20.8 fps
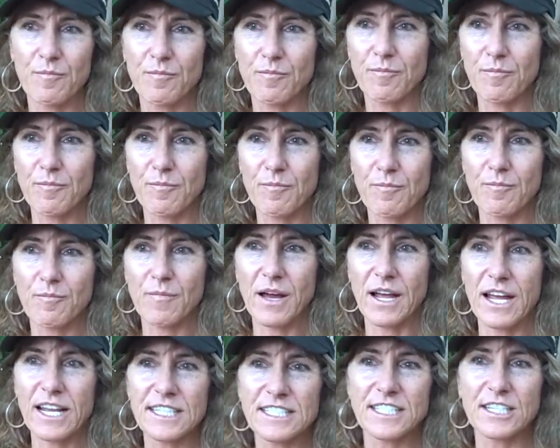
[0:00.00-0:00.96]
good. But my
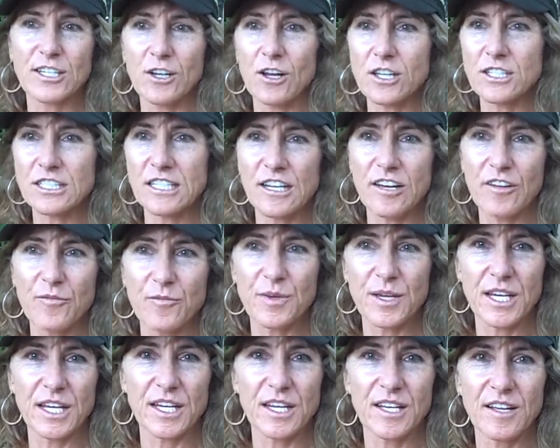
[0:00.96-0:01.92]
ex-in-laws love uh,
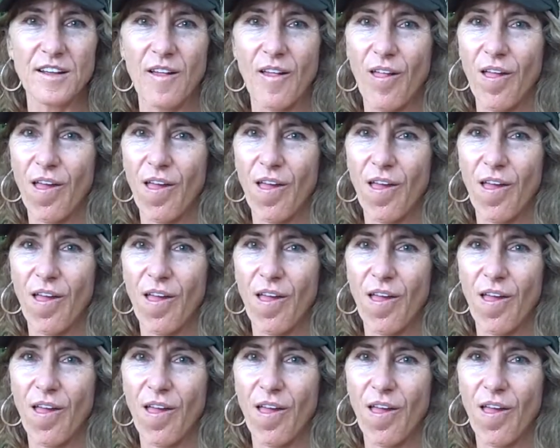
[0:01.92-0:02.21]
me.